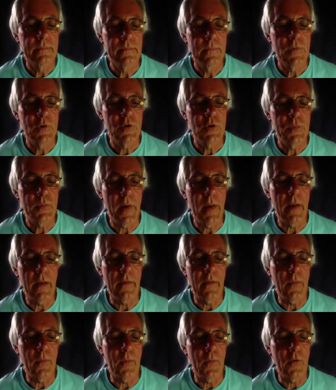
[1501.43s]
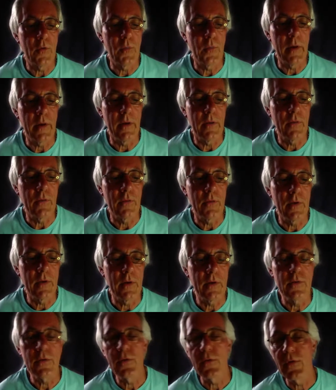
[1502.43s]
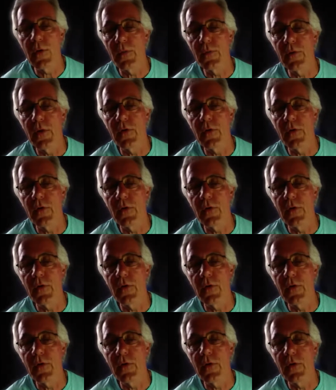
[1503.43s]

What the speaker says: Spelling them could be interesting. It's a good job it's not a